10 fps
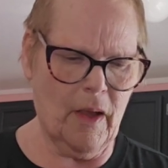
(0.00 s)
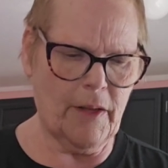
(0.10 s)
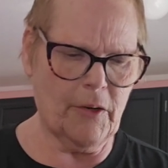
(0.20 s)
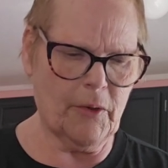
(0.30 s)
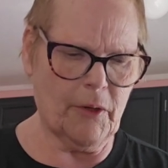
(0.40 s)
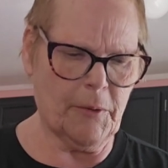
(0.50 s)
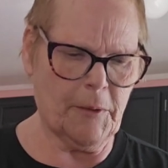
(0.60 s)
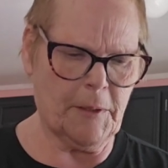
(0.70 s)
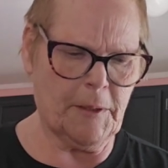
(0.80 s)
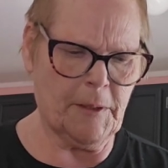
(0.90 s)
I don't know,
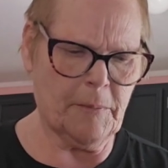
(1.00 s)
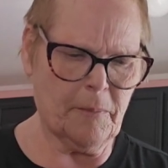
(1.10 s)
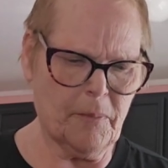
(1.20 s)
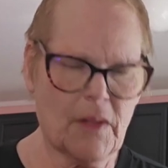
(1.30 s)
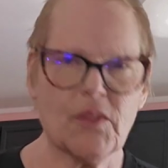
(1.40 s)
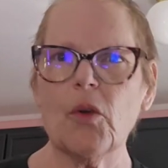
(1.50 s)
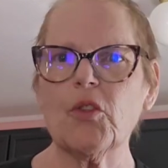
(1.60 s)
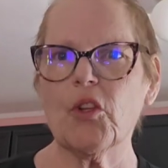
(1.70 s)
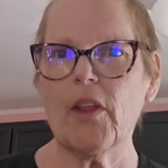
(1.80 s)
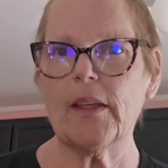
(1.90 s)

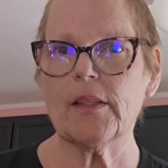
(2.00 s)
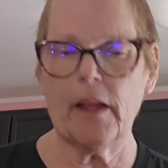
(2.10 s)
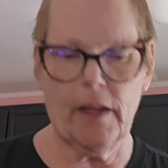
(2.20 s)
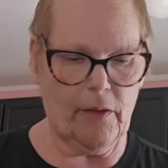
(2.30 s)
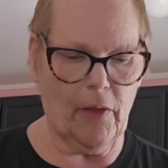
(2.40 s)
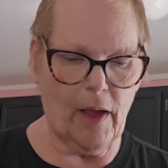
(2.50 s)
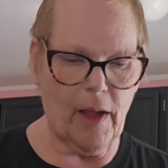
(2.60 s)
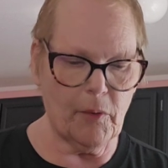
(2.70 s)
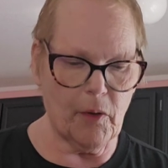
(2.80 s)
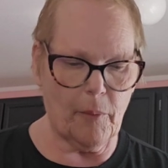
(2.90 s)
social anxiety. Like,
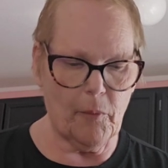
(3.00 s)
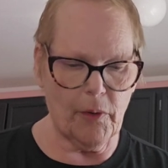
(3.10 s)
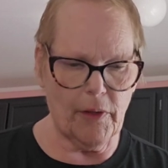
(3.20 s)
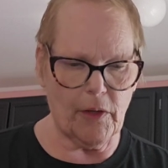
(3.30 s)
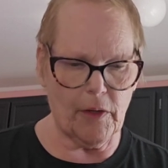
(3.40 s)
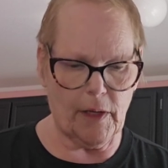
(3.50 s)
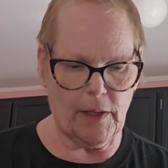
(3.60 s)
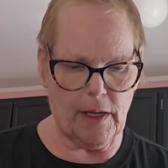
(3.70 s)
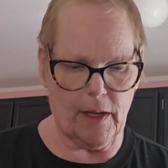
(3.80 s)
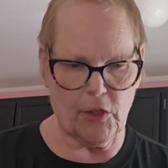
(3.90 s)
I'm really good
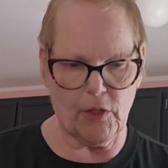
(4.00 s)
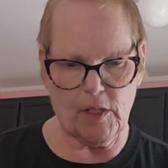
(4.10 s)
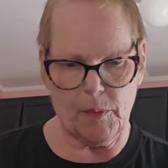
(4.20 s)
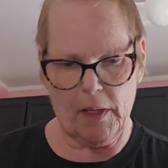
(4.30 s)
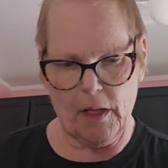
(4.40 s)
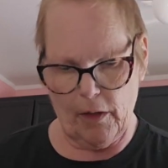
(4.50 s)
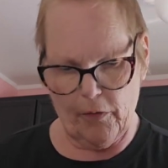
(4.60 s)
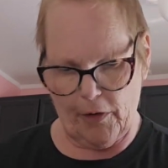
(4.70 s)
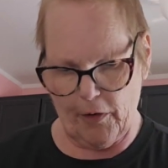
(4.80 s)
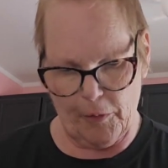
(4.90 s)
at actually speaking in
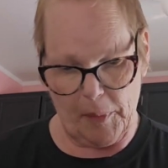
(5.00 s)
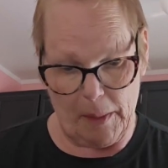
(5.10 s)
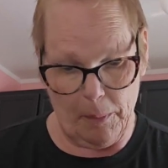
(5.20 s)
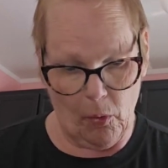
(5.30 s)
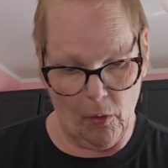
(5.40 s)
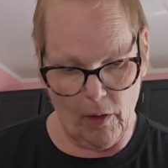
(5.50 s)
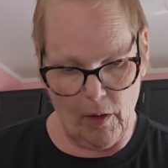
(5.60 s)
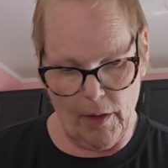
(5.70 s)
front of people.